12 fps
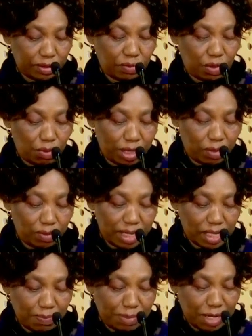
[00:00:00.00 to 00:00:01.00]
We are working with
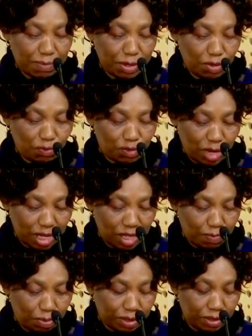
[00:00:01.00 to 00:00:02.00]
the Department of
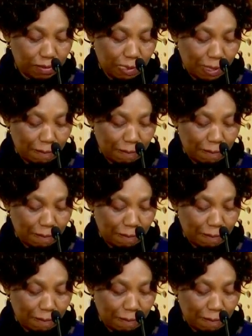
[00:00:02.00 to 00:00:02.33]
Transport.